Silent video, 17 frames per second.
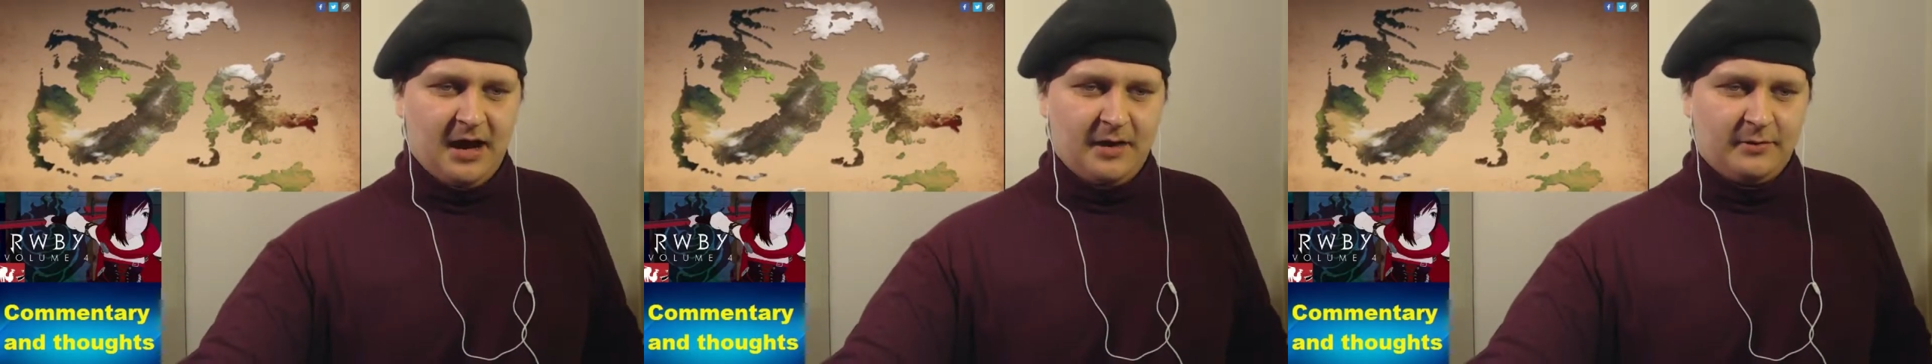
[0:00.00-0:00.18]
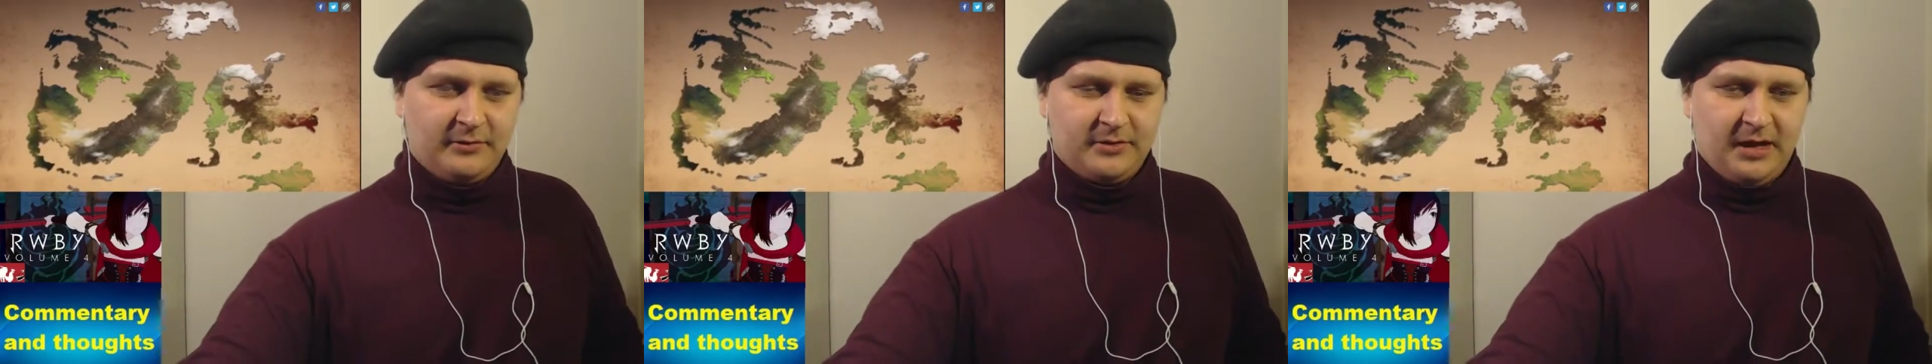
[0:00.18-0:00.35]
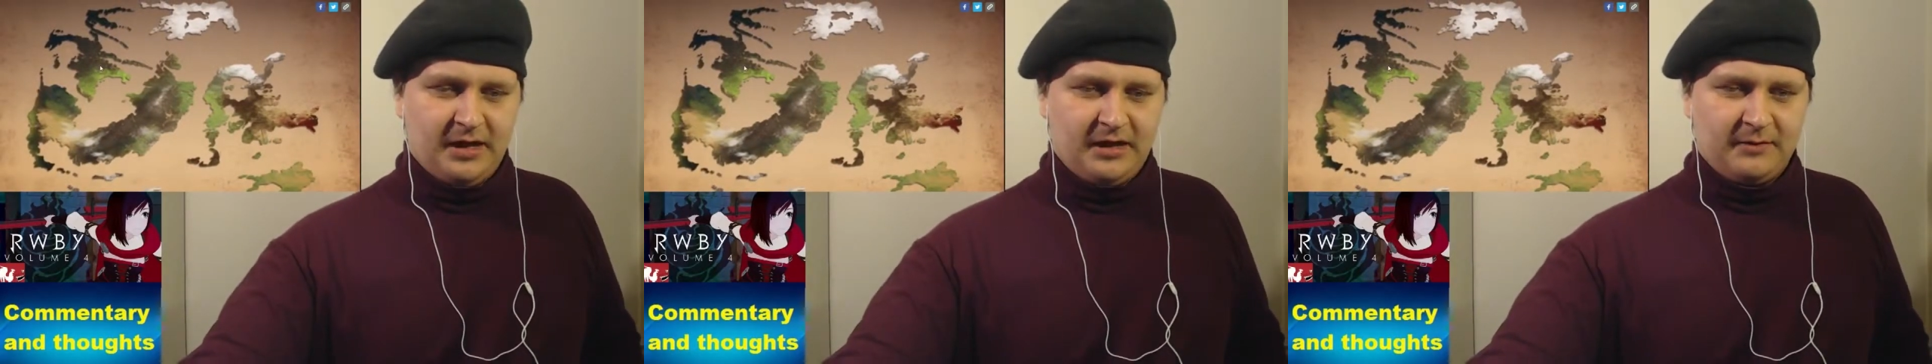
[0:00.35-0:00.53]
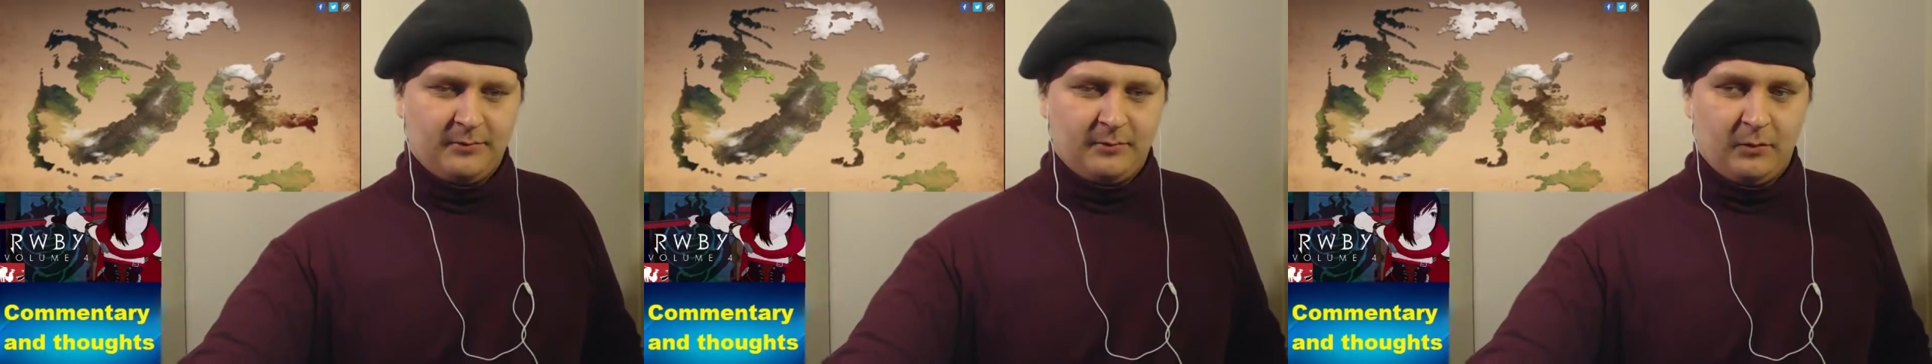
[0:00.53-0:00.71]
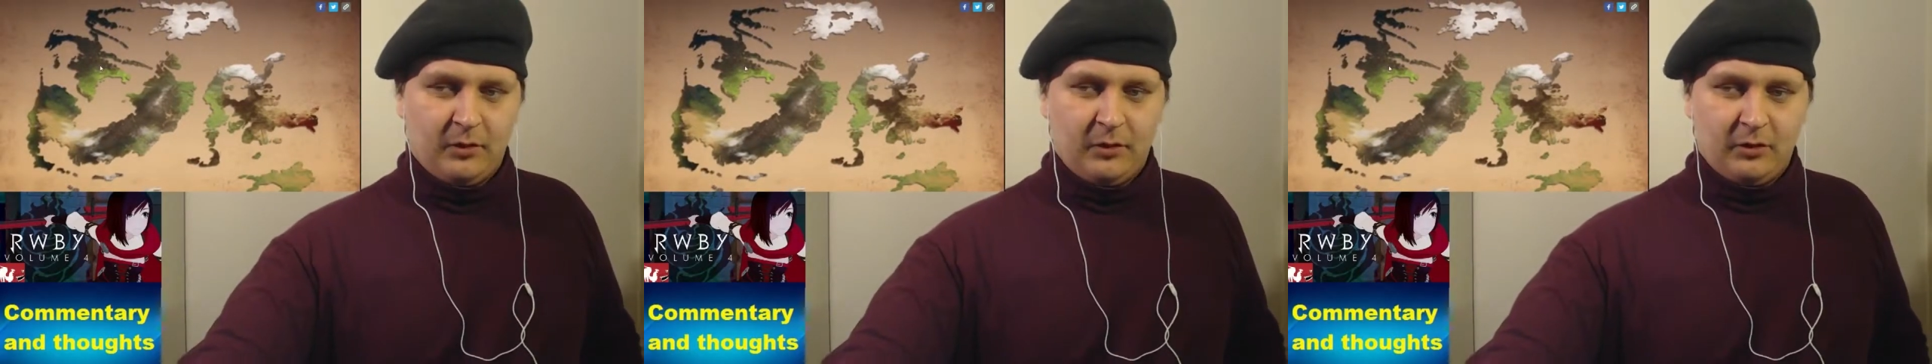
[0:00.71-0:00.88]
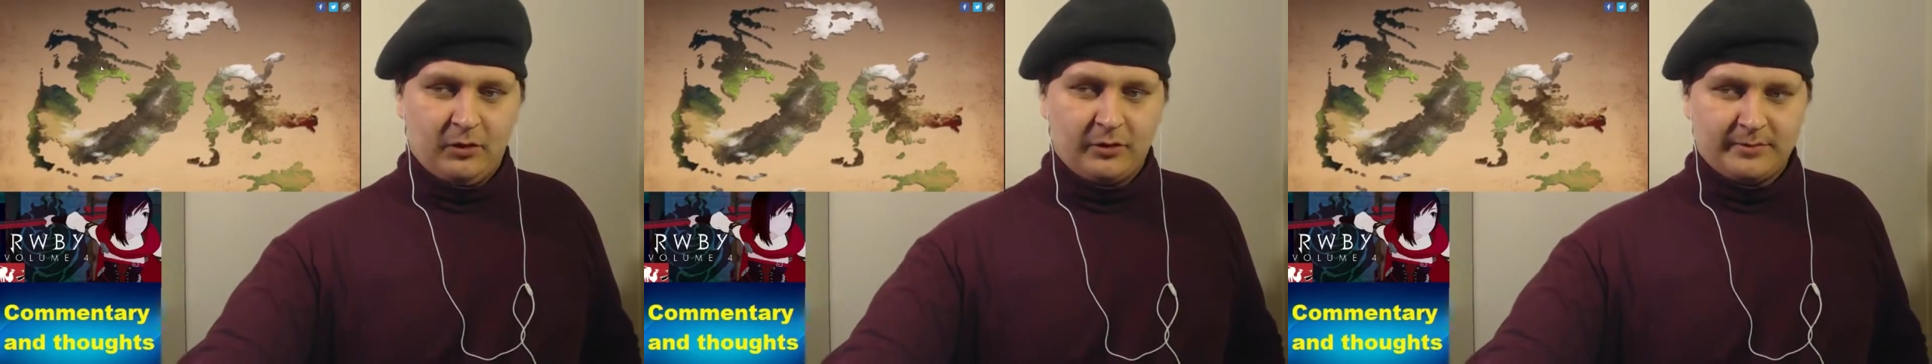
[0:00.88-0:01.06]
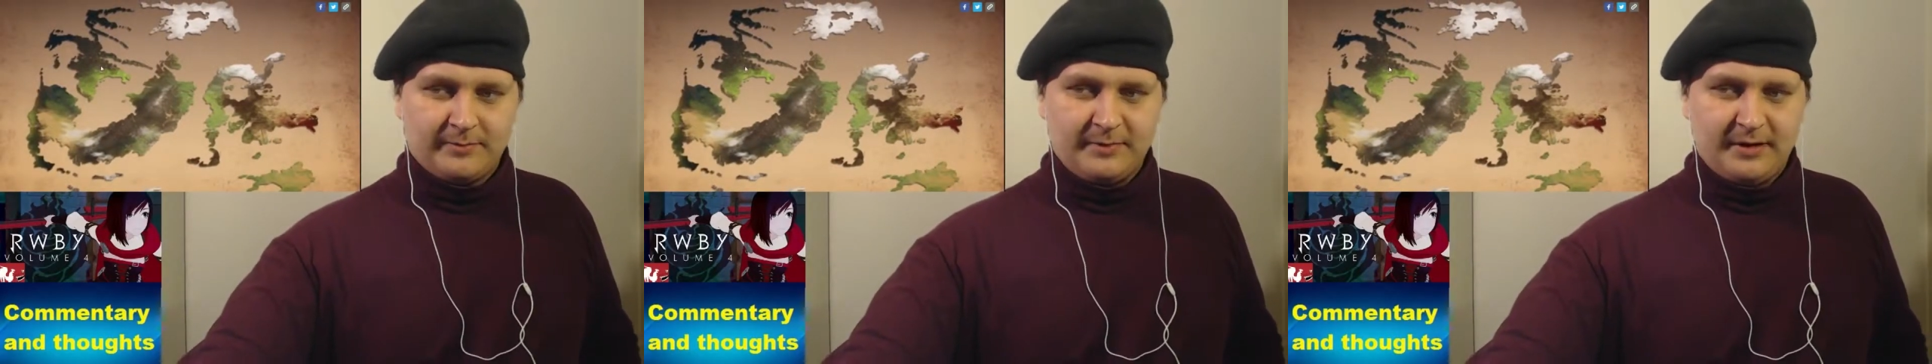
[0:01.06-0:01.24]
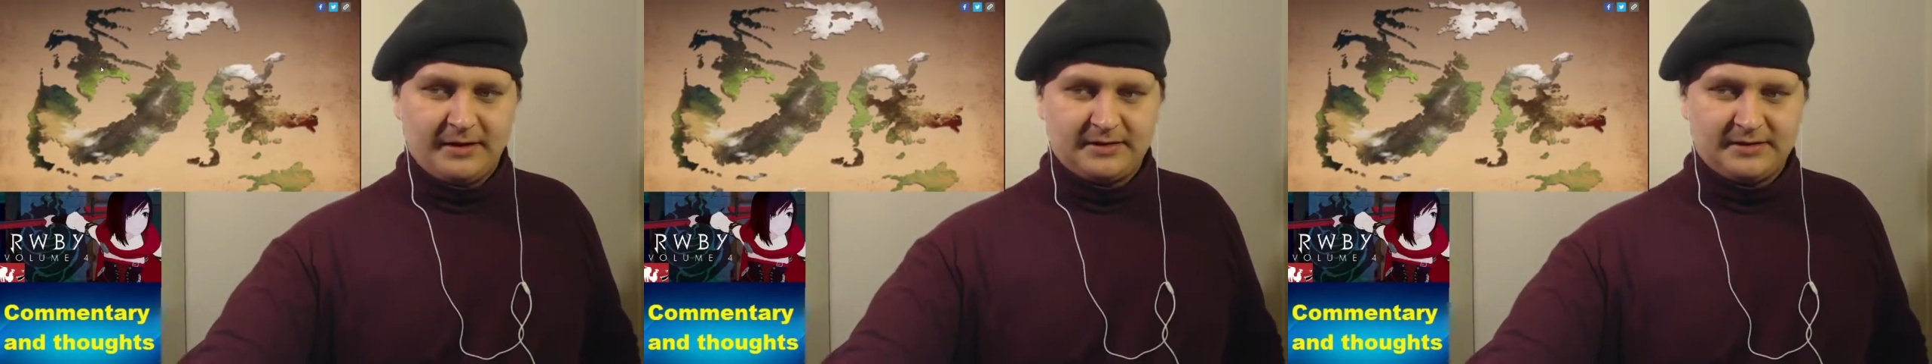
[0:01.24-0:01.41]
I would like more,
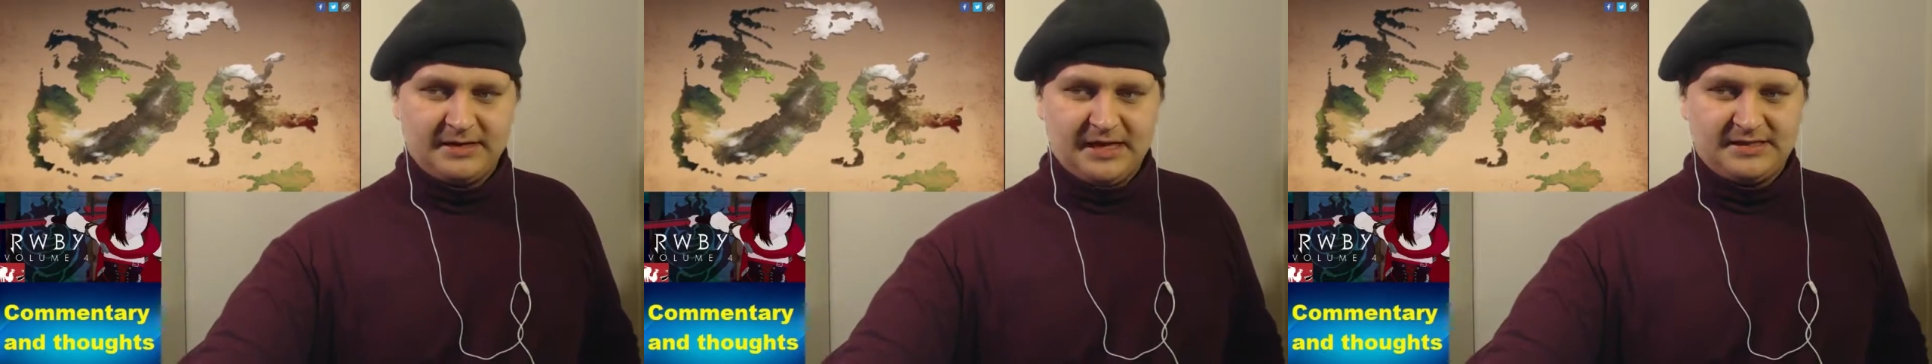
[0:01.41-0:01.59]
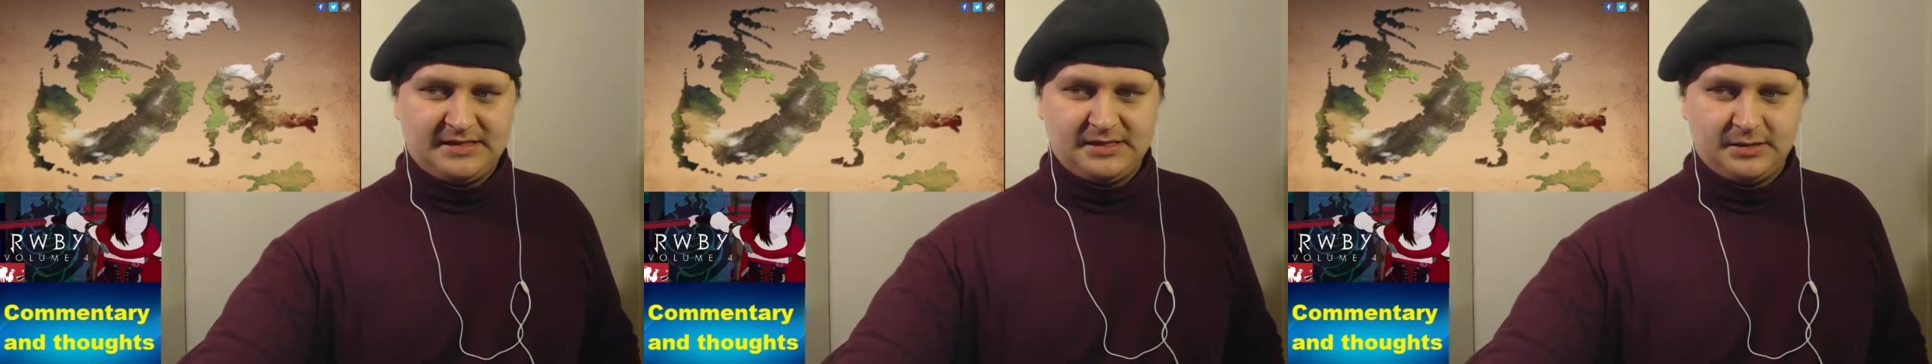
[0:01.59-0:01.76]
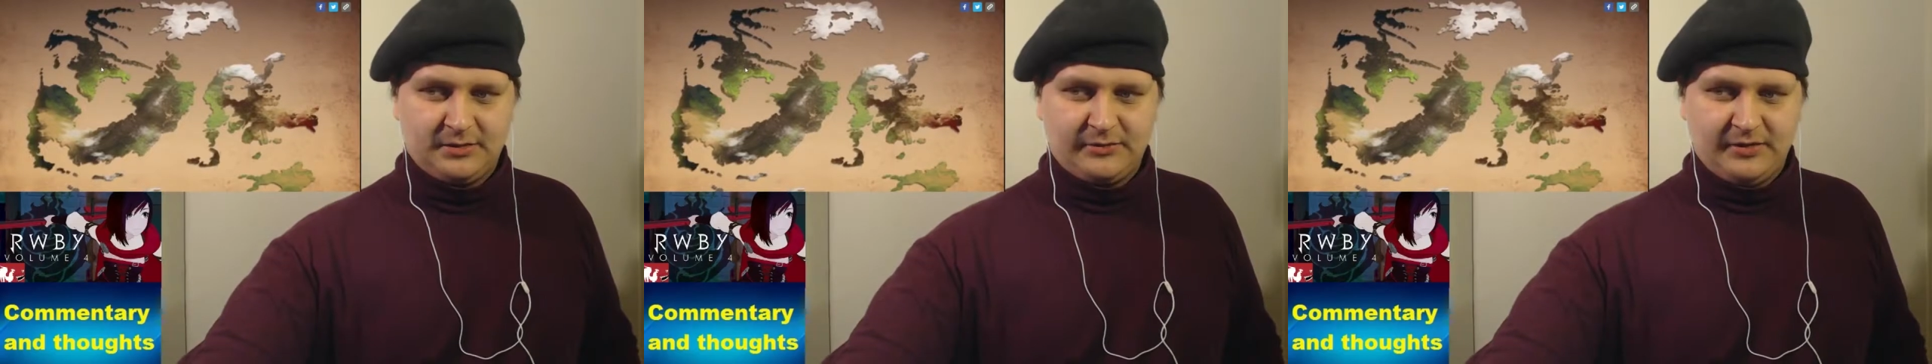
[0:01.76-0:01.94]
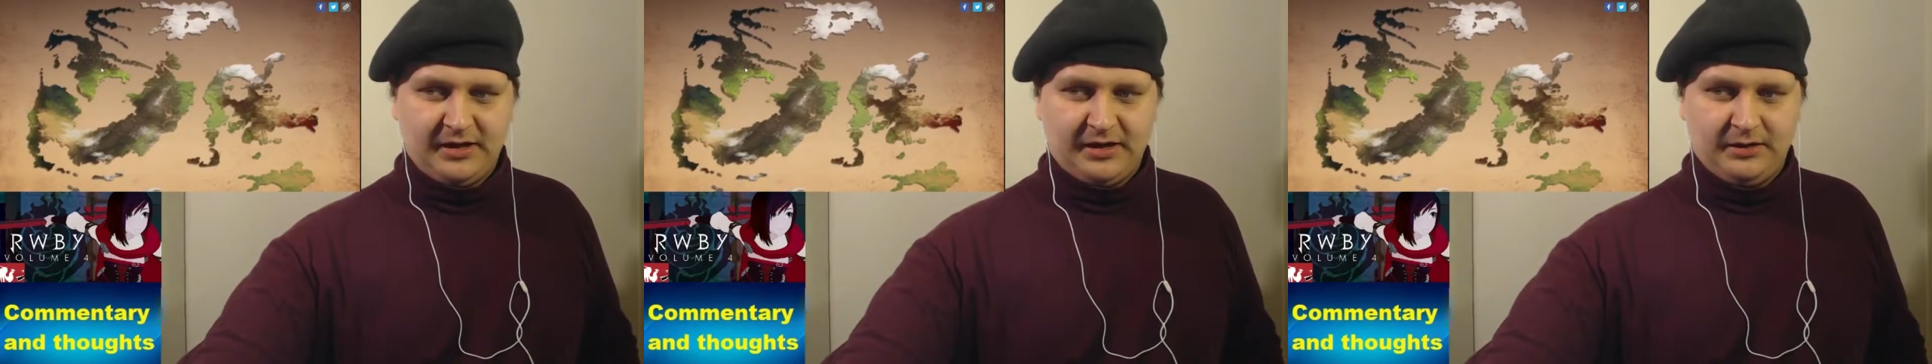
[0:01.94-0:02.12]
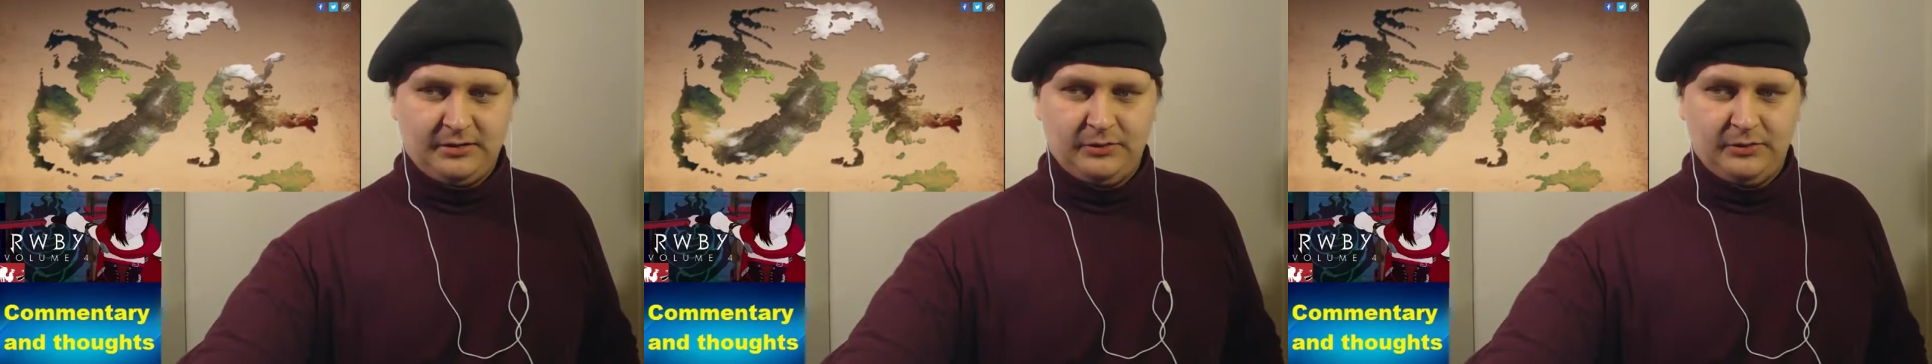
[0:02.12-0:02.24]
but that's already